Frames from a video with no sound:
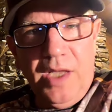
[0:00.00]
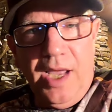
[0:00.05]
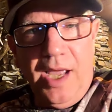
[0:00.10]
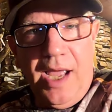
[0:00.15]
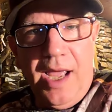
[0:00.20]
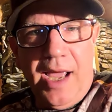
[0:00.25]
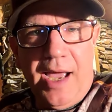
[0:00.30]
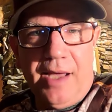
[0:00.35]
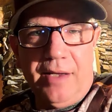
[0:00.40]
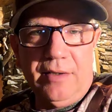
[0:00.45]

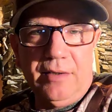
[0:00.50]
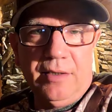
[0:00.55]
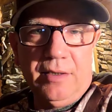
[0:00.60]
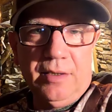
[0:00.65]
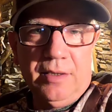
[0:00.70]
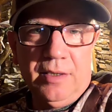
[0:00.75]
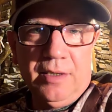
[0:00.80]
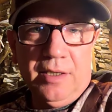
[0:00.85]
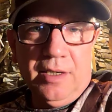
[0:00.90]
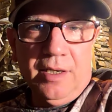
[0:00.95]
at
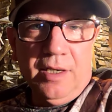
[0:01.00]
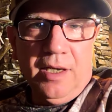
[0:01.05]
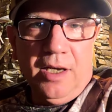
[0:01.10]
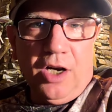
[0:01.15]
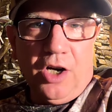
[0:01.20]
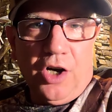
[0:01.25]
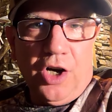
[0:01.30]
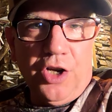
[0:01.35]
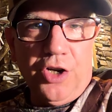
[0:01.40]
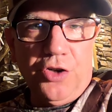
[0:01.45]

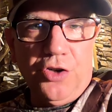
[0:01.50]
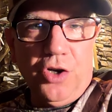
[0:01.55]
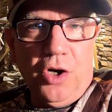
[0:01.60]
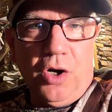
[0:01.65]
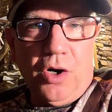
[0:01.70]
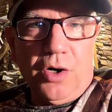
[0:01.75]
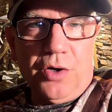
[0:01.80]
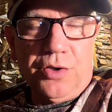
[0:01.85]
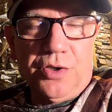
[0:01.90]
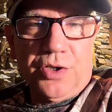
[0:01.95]
100
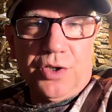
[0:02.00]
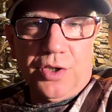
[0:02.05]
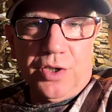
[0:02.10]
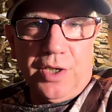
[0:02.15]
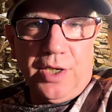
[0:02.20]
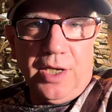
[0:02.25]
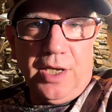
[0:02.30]
yards,